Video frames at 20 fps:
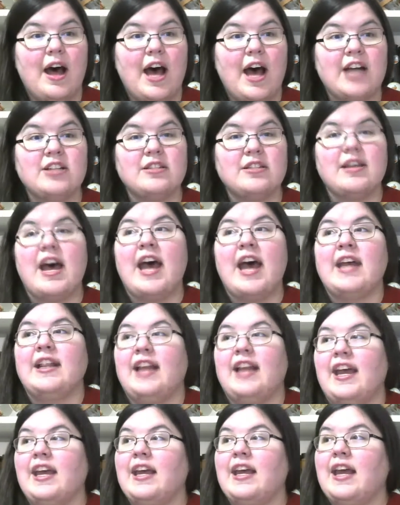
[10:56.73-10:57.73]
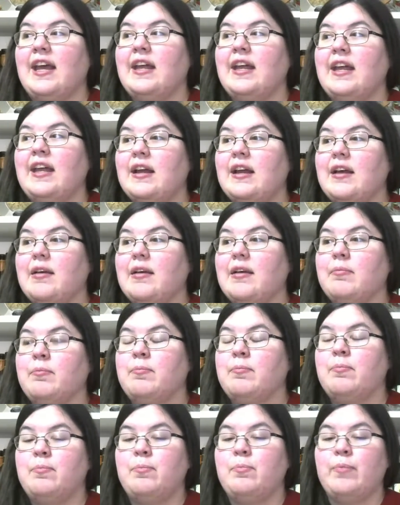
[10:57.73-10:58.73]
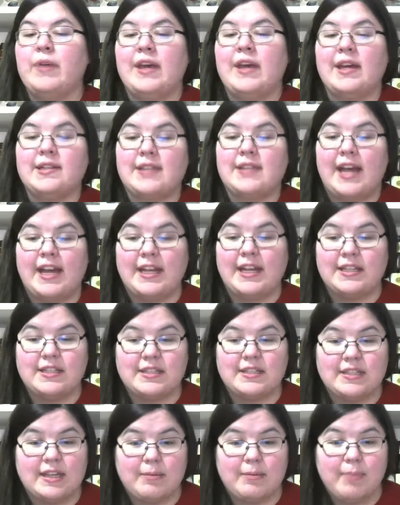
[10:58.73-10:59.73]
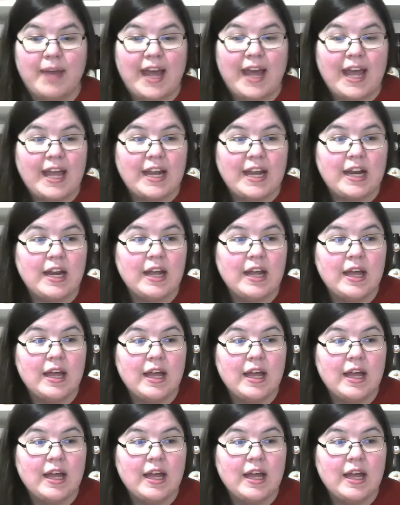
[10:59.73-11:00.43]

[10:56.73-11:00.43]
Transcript: I like it because I get to sleep in.